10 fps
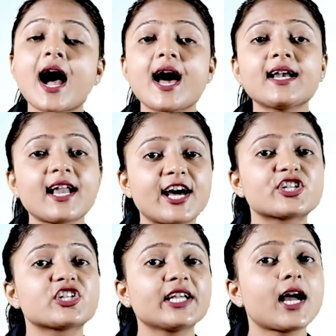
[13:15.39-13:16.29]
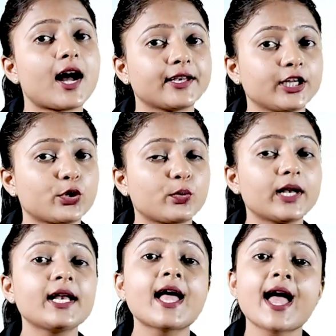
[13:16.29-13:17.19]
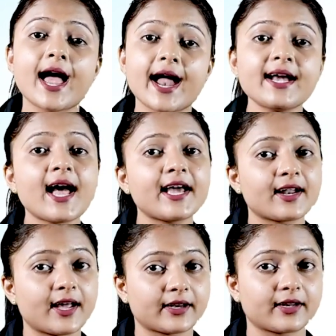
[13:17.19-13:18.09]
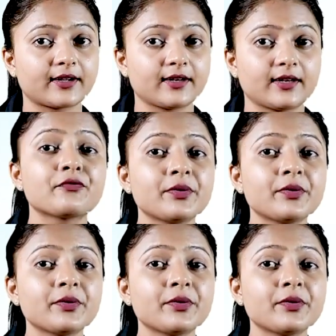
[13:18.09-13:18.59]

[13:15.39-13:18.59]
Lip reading: are largely unequal and hierarchical.